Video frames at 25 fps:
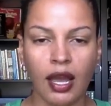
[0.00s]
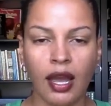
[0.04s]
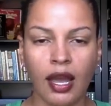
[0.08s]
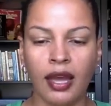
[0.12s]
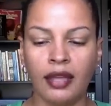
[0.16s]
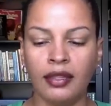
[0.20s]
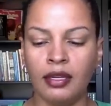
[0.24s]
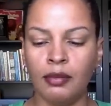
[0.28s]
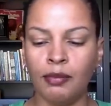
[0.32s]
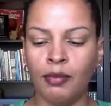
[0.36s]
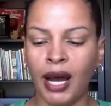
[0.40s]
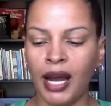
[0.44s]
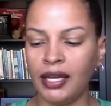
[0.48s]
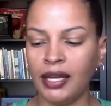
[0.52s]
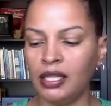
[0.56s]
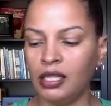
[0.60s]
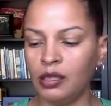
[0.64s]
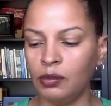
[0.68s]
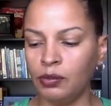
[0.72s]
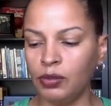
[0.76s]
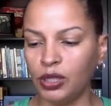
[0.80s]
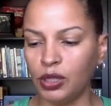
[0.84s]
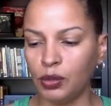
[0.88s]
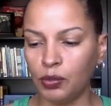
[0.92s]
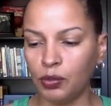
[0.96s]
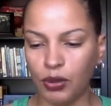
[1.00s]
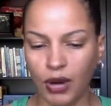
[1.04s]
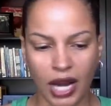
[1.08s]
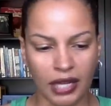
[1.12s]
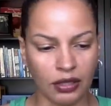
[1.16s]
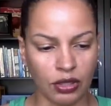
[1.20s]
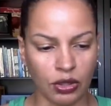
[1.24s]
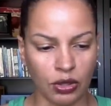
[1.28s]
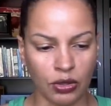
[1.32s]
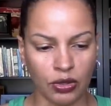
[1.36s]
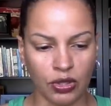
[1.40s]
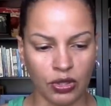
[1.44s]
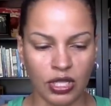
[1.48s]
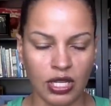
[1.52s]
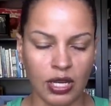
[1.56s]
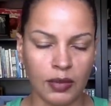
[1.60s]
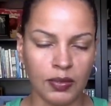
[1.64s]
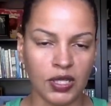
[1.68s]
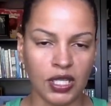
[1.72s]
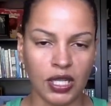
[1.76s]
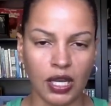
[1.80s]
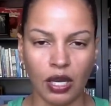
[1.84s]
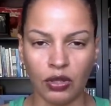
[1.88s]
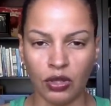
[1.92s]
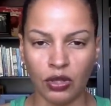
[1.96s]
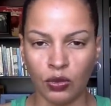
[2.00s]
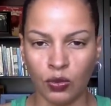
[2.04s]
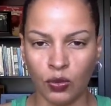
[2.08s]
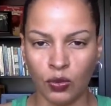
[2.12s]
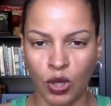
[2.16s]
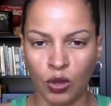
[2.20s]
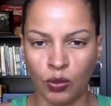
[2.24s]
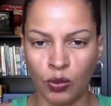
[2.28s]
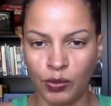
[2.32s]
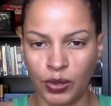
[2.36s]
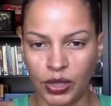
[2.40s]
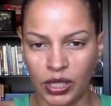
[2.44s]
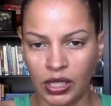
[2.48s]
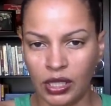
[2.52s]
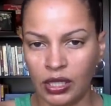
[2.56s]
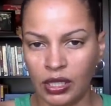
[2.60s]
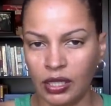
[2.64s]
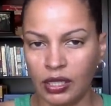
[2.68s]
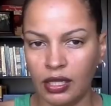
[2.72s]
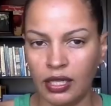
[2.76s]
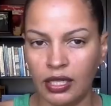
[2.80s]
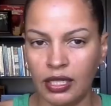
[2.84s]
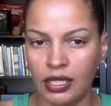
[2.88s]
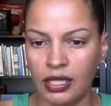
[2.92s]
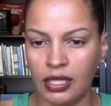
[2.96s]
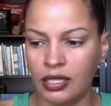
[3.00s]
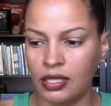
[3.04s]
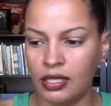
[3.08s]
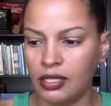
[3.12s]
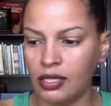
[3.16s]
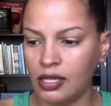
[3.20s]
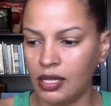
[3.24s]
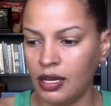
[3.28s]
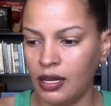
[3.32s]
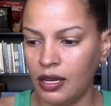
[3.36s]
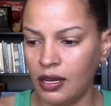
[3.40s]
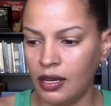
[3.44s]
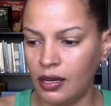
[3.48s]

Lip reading: and then my ebook, Practical Steps to Health and Wellbeing, is